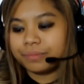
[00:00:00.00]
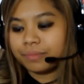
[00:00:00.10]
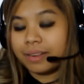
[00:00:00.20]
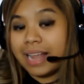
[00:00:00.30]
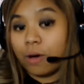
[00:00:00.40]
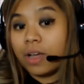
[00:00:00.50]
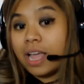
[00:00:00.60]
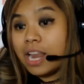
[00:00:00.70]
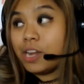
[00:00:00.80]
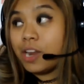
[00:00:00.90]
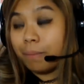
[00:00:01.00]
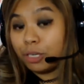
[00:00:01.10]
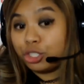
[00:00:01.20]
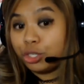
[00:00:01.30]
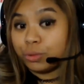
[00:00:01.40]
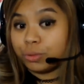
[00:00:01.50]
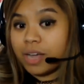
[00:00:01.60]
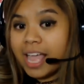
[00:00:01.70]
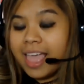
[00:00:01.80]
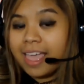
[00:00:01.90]
Now, number two,
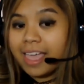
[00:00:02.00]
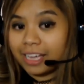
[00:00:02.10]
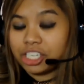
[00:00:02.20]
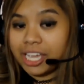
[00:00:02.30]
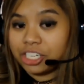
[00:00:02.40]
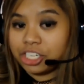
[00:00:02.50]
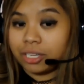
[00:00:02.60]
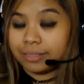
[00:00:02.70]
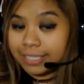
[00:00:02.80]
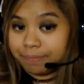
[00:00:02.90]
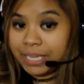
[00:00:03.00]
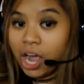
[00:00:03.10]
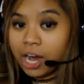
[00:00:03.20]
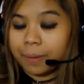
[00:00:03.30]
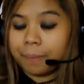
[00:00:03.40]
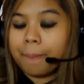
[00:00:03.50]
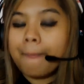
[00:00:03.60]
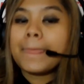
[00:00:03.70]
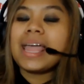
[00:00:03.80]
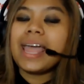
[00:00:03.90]
educational TPR.
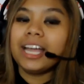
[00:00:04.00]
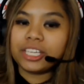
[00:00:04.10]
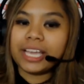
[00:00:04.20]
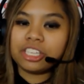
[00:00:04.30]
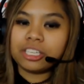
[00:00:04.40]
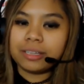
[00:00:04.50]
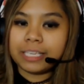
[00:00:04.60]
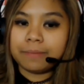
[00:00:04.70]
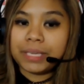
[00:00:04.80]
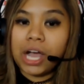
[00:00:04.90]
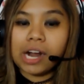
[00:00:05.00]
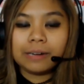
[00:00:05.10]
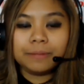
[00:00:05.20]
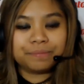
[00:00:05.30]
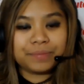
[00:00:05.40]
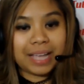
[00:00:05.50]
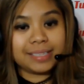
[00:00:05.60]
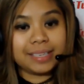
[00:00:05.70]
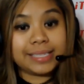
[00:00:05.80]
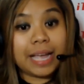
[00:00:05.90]
Educational TPR, as an
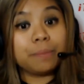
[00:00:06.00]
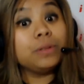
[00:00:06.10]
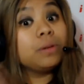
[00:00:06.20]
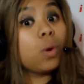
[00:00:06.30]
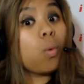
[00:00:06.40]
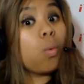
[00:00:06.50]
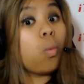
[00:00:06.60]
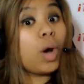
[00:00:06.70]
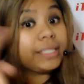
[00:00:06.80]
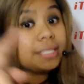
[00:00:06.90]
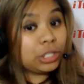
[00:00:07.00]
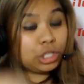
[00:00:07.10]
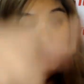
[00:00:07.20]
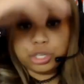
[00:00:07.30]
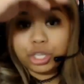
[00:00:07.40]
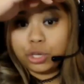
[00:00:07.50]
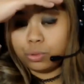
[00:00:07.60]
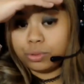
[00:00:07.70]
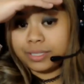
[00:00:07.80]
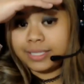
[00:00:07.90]
example, what do you
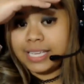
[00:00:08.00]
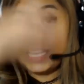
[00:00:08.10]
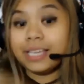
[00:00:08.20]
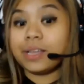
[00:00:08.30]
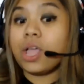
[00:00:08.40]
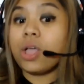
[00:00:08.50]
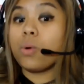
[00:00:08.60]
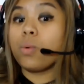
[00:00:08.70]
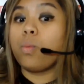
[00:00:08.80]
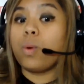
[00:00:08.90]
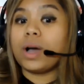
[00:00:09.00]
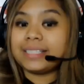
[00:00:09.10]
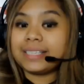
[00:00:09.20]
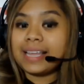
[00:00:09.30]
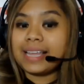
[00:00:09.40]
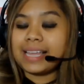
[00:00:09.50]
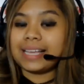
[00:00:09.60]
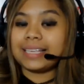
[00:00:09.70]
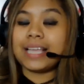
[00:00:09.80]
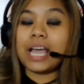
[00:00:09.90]
see? What is
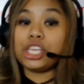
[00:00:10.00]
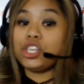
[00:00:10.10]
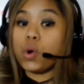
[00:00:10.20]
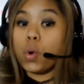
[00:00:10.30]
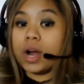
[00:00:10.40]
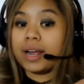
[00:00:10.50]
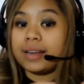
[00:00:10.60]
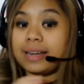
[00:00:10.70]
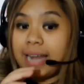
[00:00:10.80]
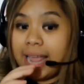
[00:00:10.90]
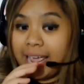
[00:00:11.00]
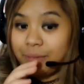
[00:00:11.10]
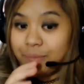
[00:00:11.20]
your name?